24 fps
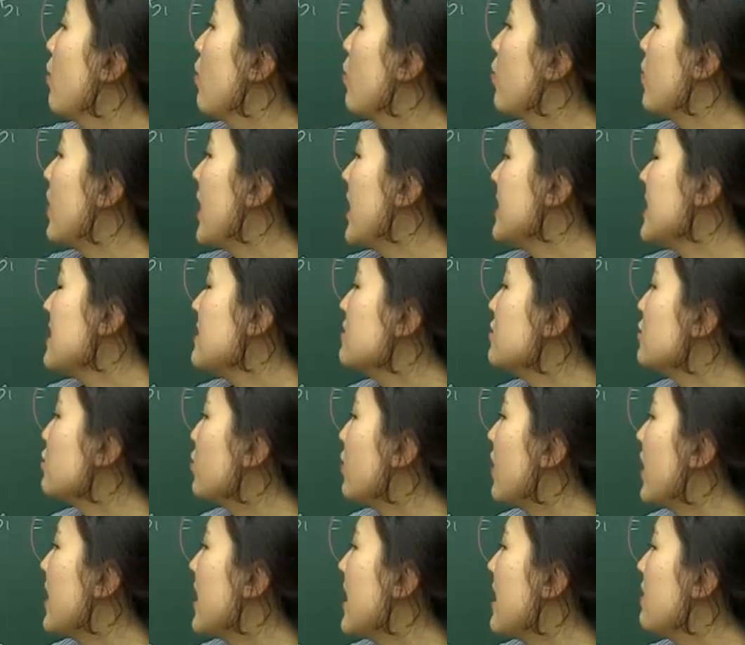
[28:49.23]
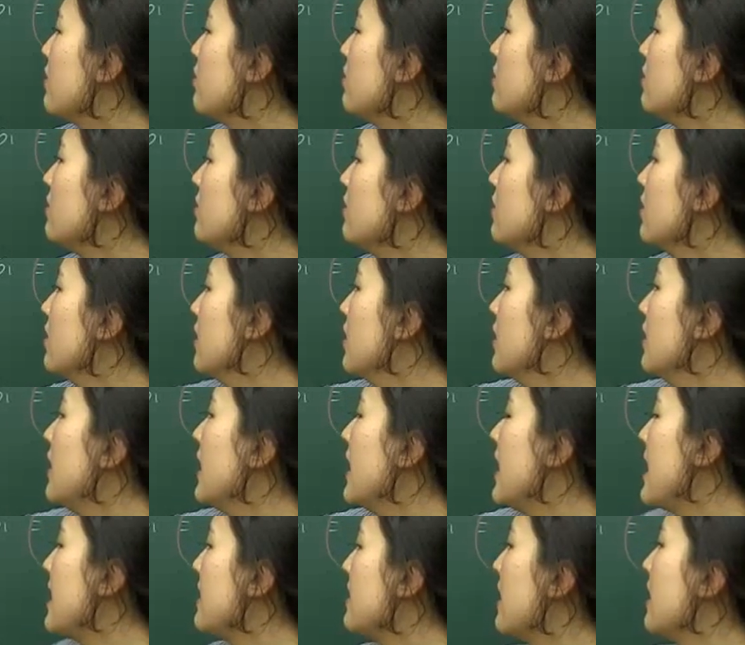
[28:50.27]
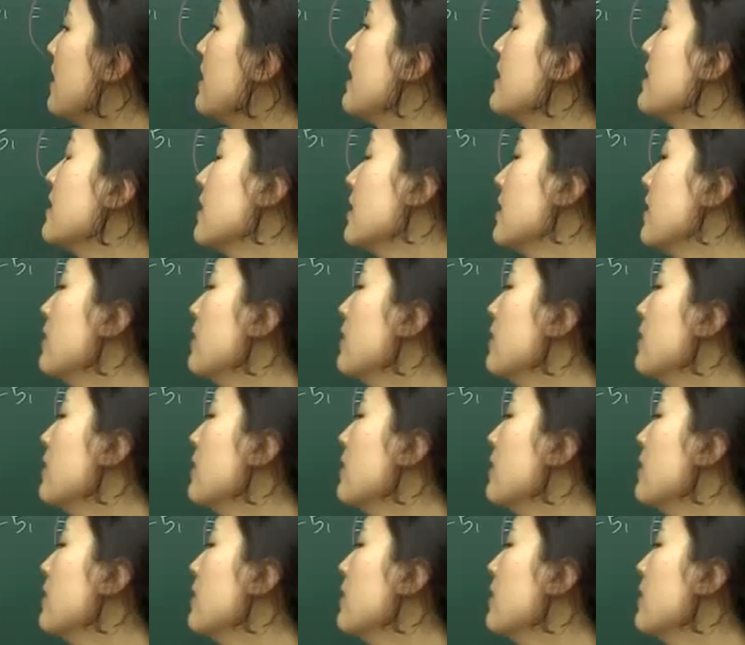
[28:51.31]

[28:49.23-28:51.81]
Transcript: right angle triangle. And